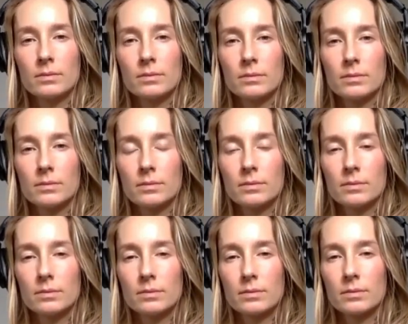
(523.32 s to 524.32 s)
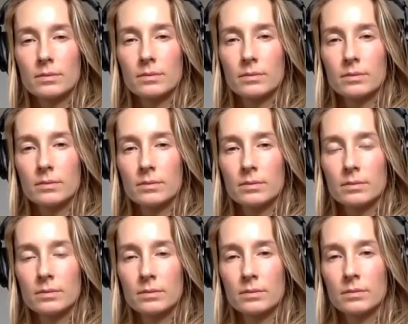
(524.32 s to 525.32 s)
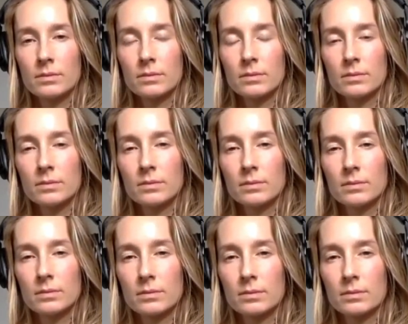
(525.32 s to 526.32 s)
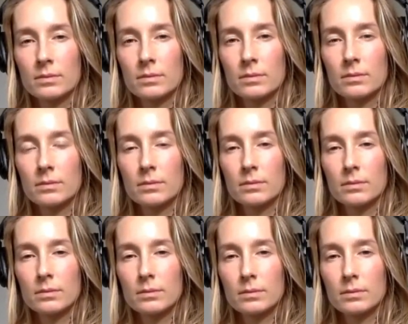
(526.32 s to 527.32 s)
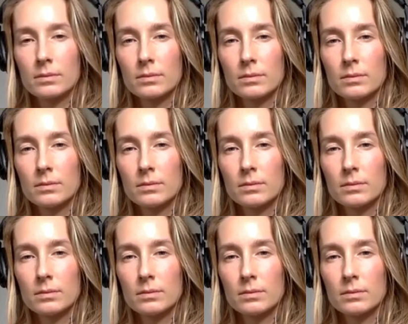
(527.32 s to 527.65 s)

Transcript: The person shown says nothing.